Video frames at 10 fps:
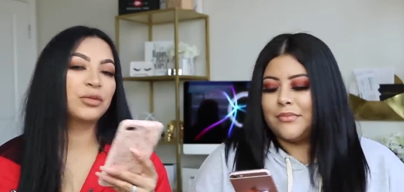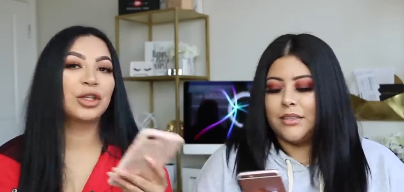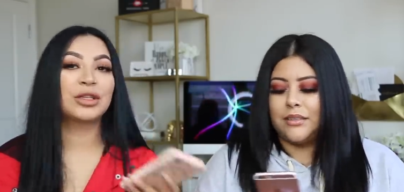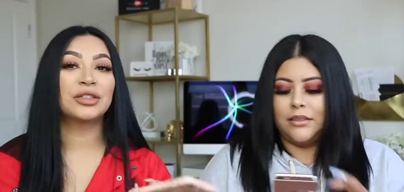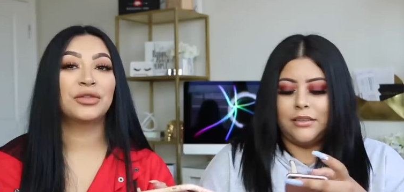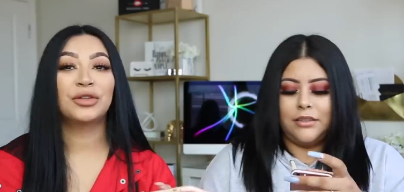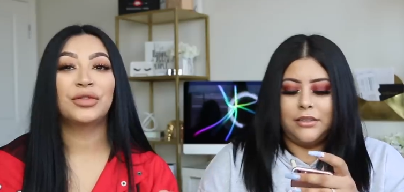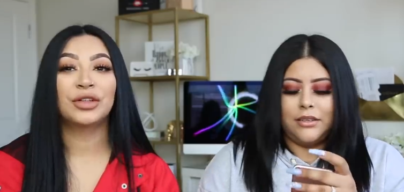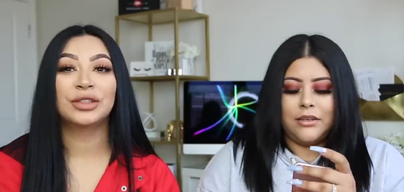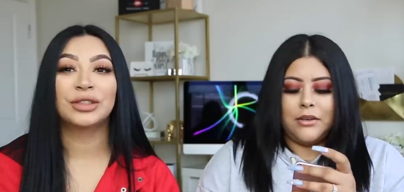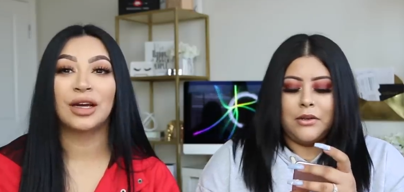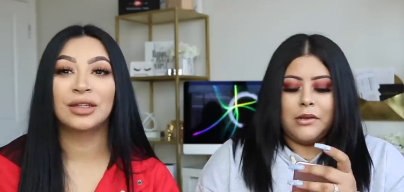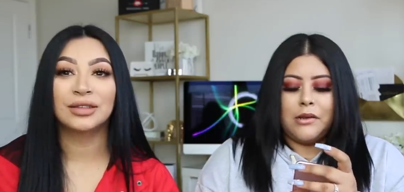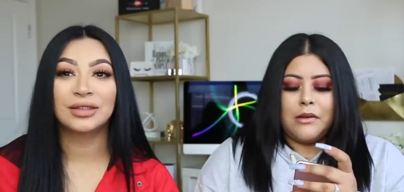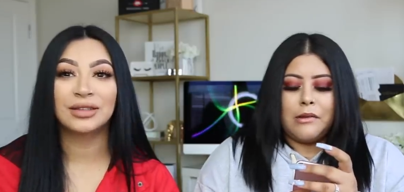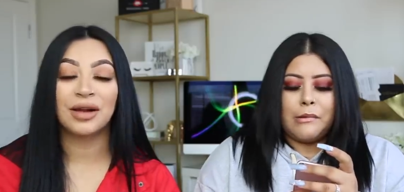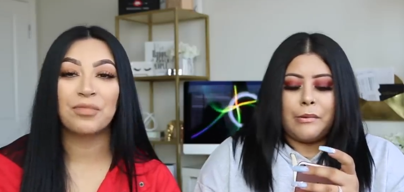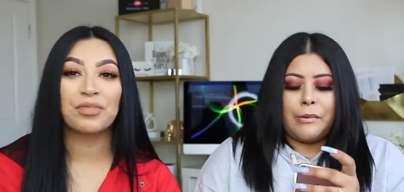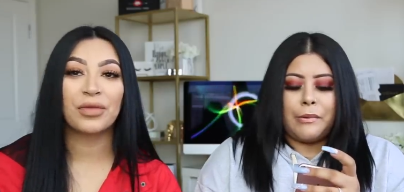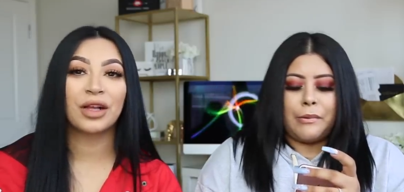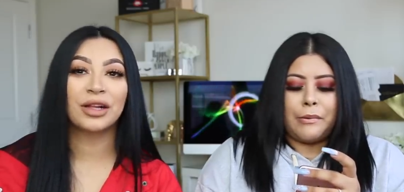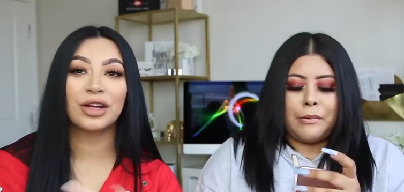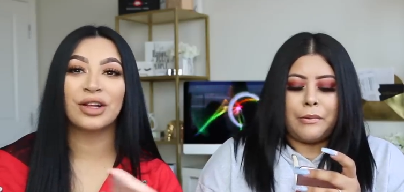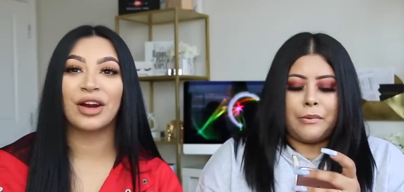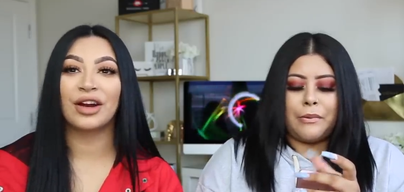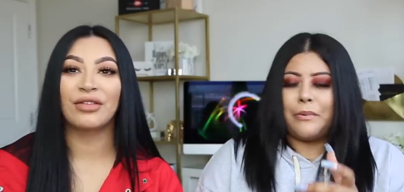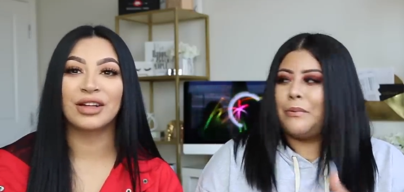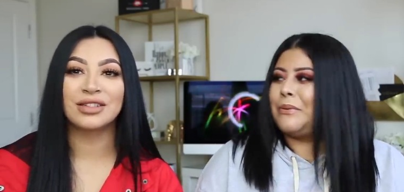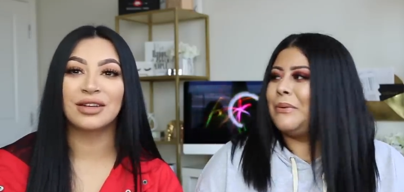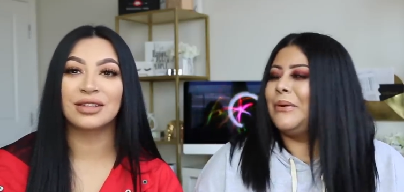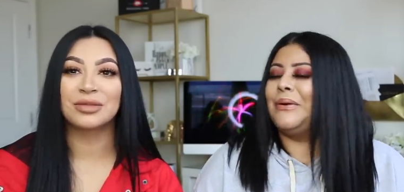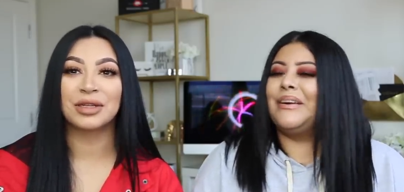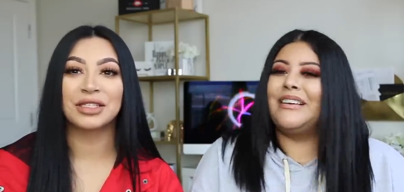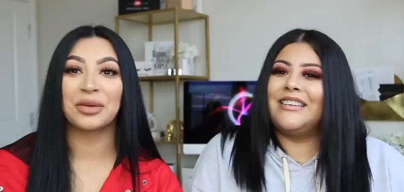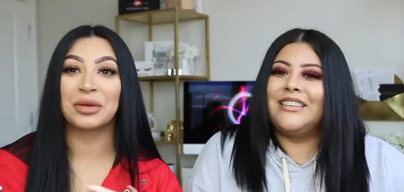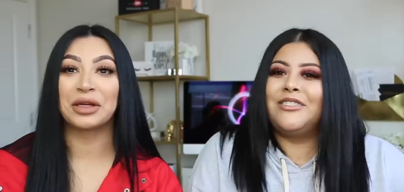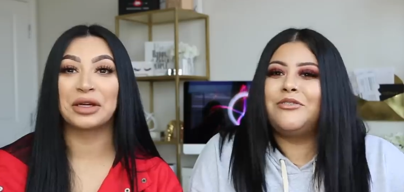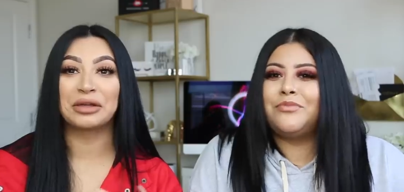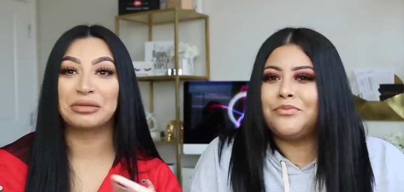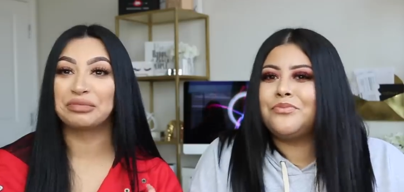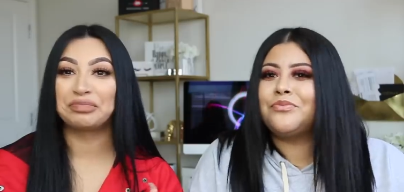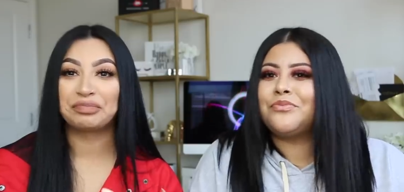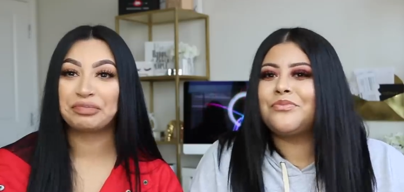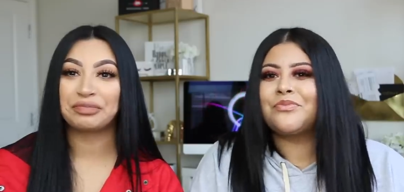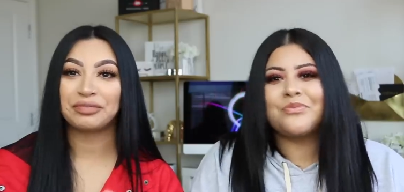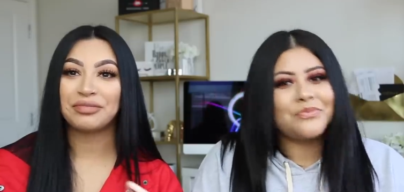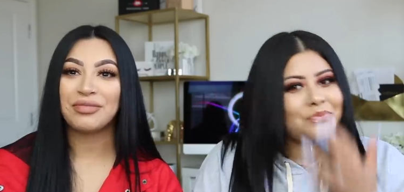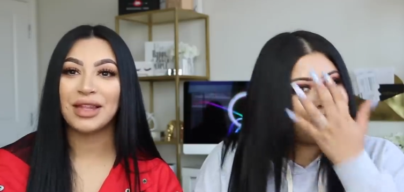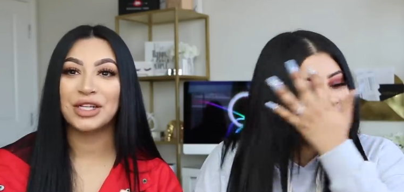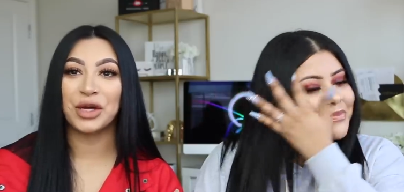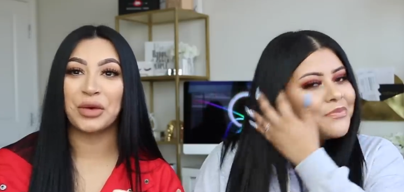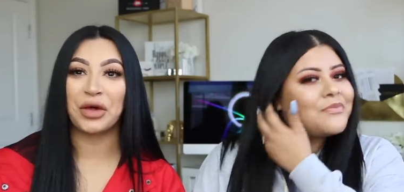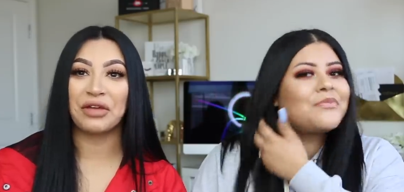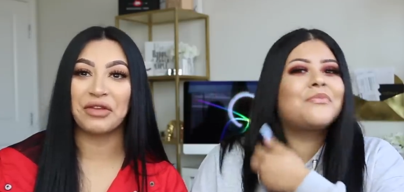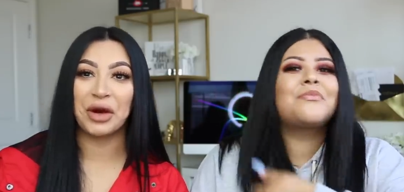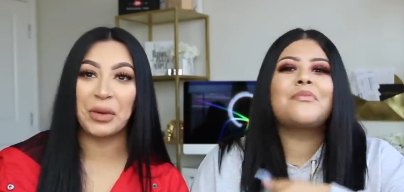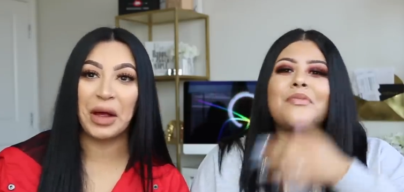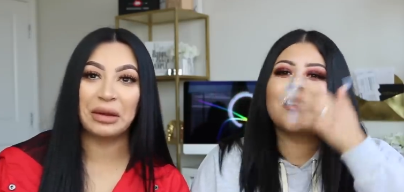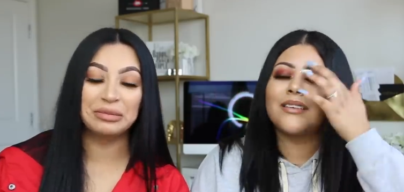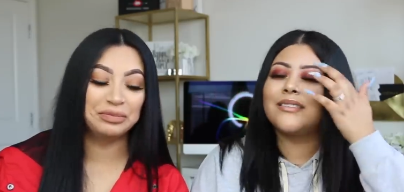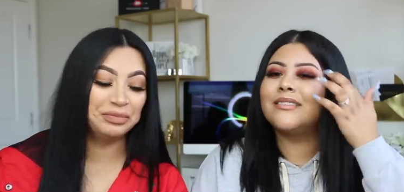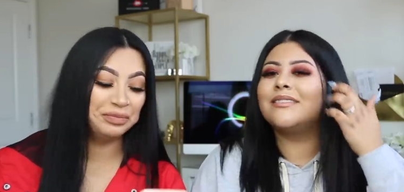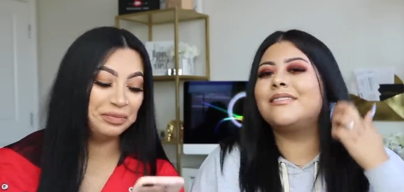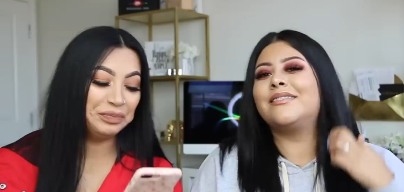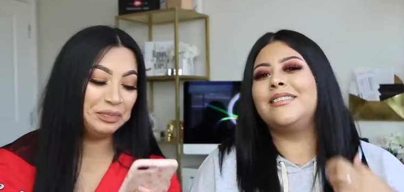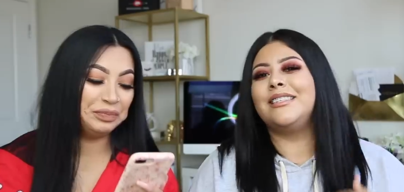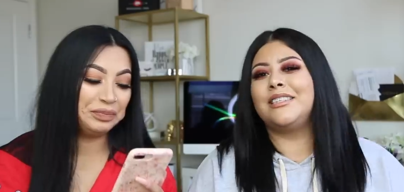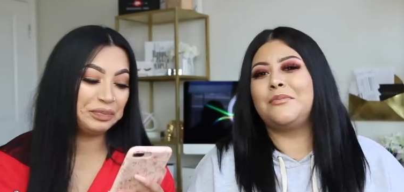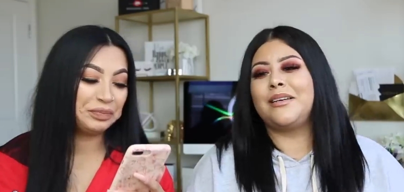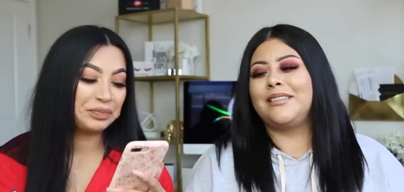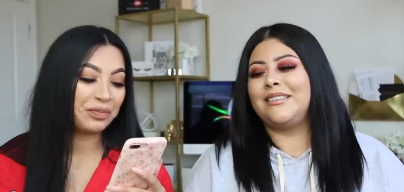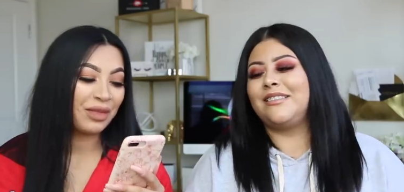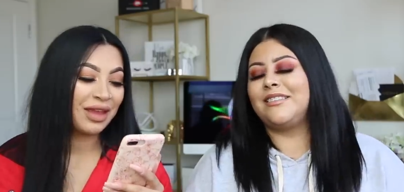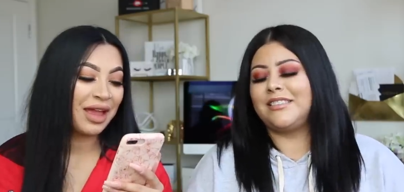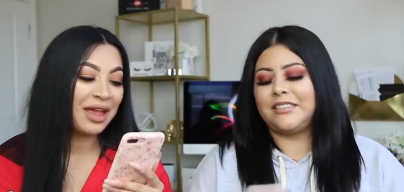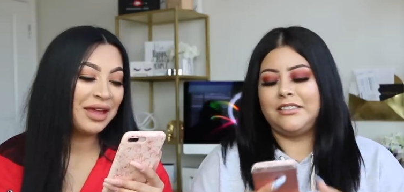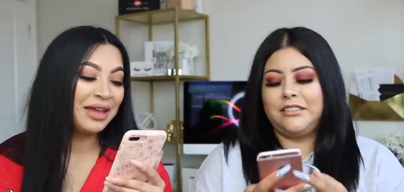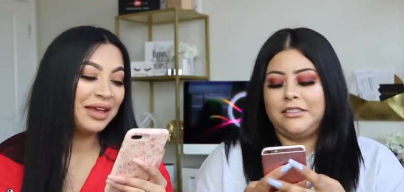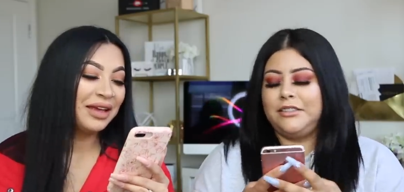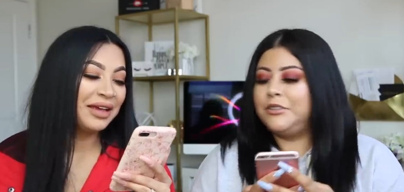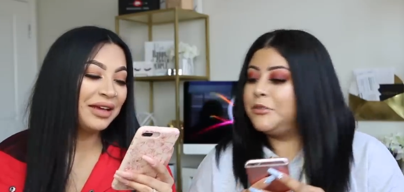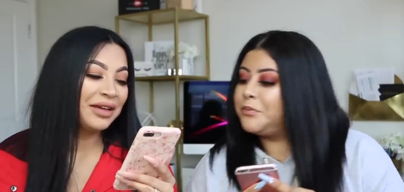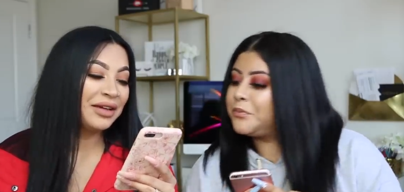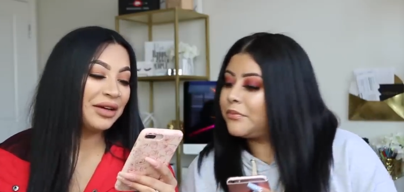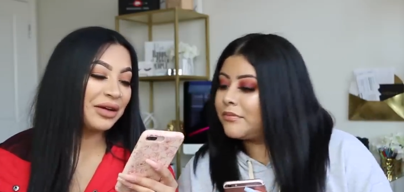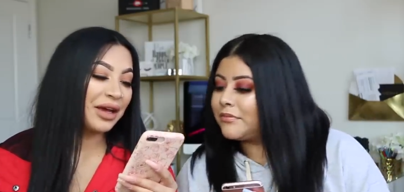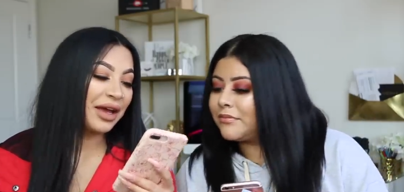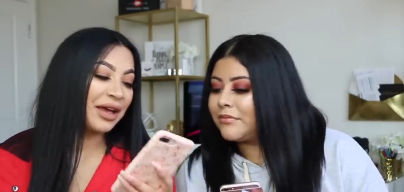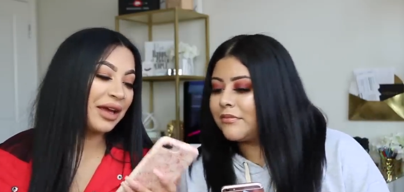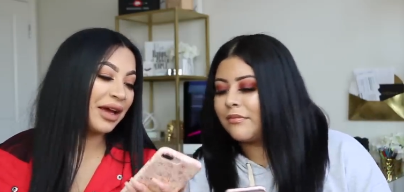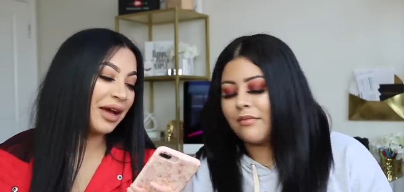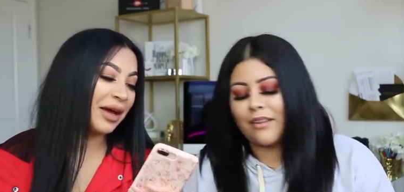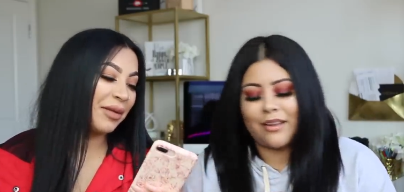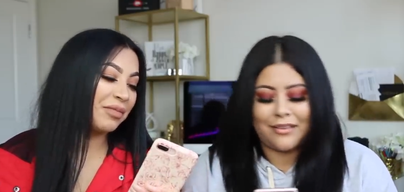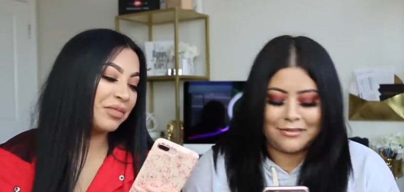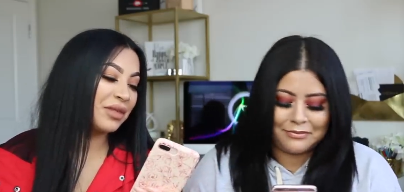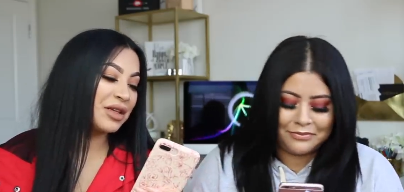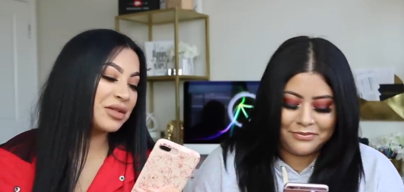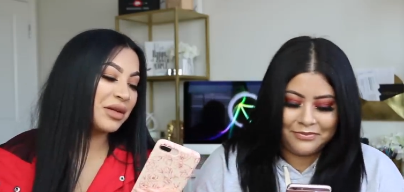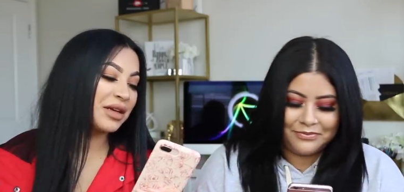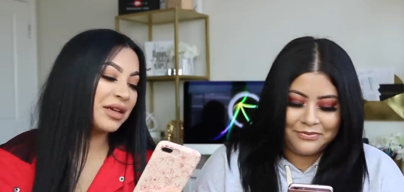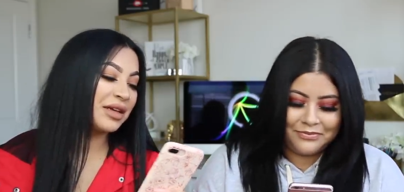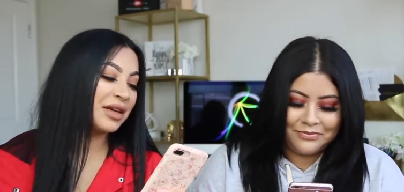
Speaker 1: So these few first songs clearly are Yvette's songs because I really don't don't know them very well. These are my songs. Okay, um, this one.